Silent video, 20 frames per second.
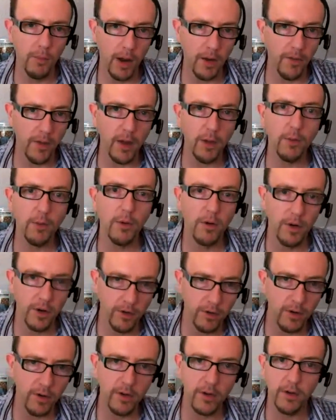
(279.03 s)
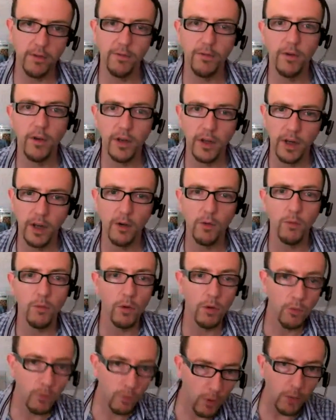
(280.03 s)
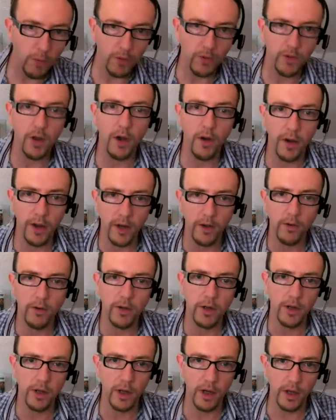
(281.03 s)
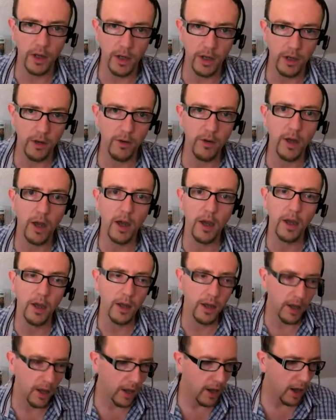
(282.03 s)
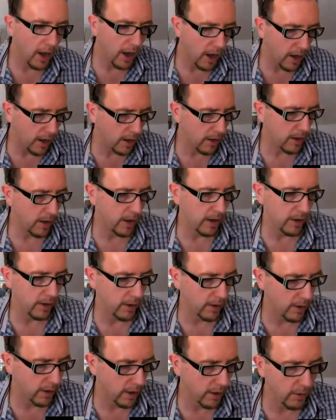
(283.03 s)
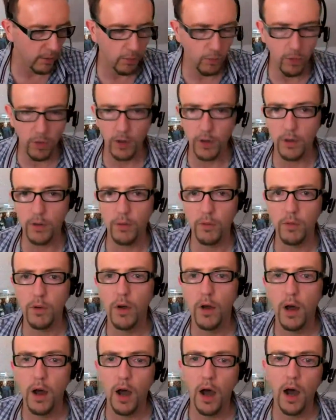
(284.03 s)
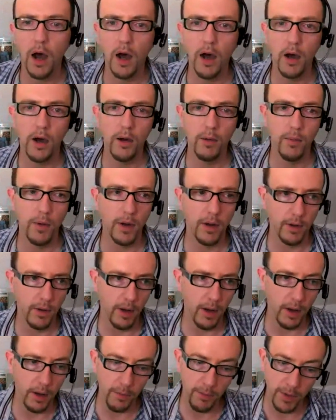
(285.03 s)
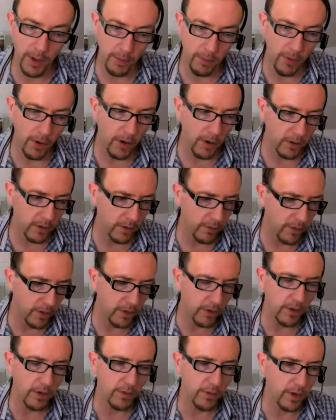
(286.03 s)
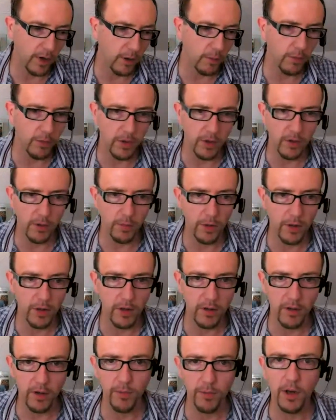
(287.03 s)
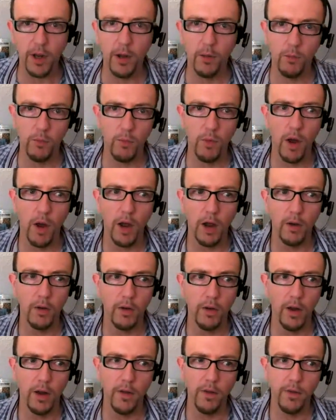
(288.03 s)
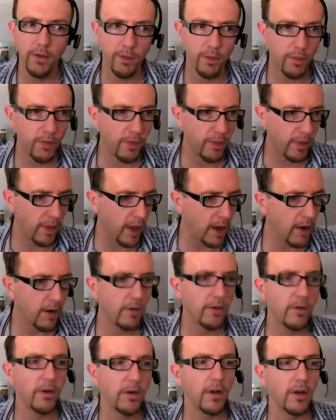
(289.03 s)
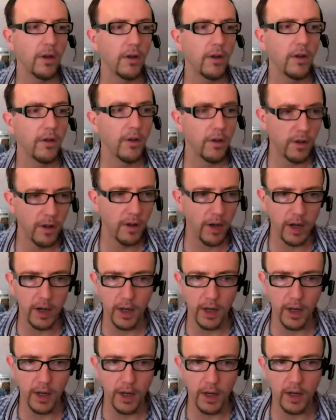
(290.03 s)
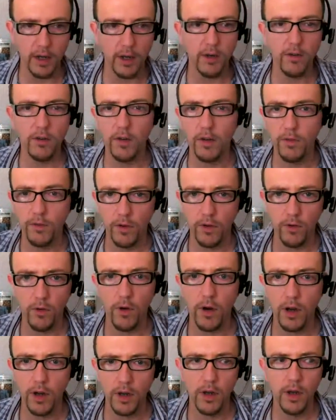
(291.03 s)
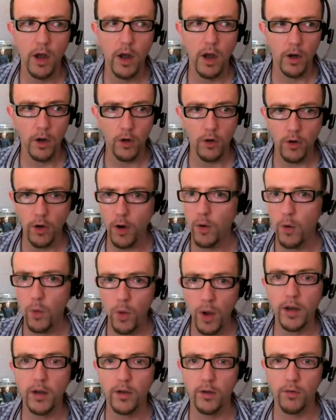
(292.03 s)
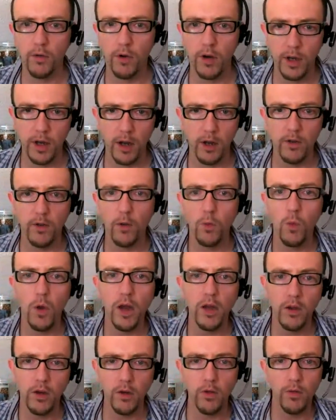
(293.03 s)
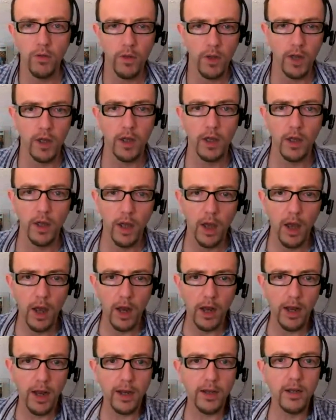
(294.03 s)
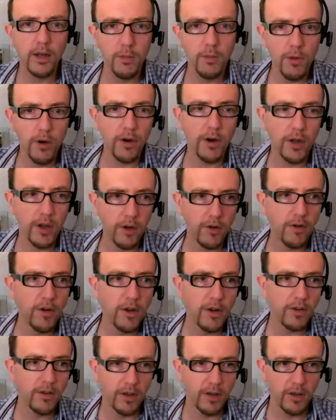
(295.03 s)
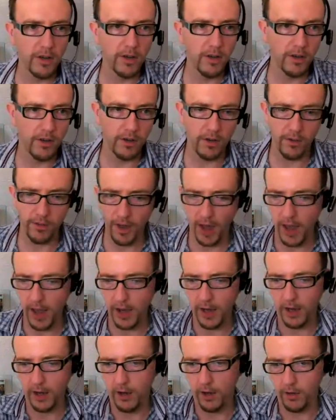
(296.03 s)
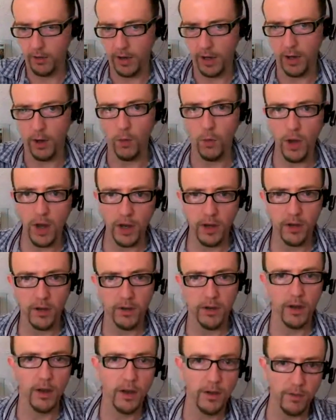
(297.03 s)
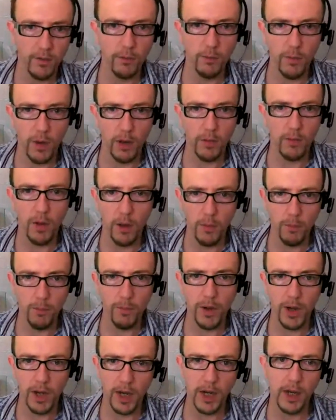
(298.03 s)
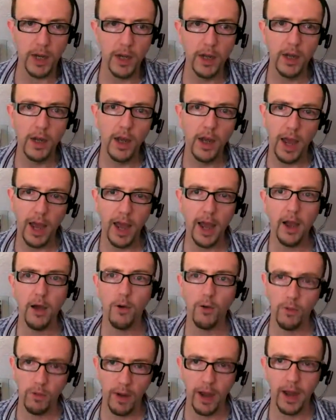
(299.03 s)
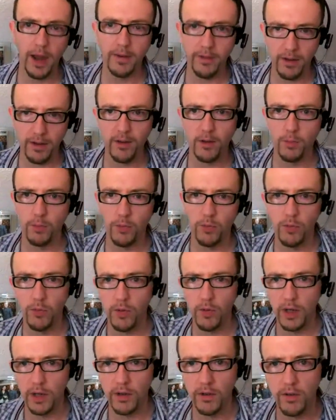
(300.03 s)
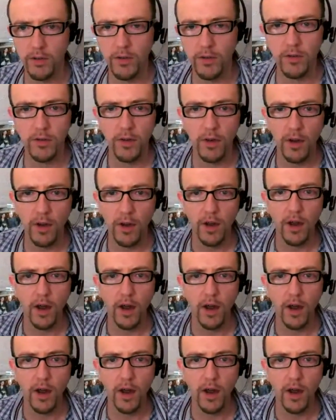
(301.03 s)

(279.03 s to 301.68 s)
and they were interested in finding out what was going on in the UK and what and being part of the sort of Global Disability Summit, and they're undertaking initiatives to try and grow awareness right now. So where do you think Latin America is in sort of A, along that awareness curve, and B, how accessible is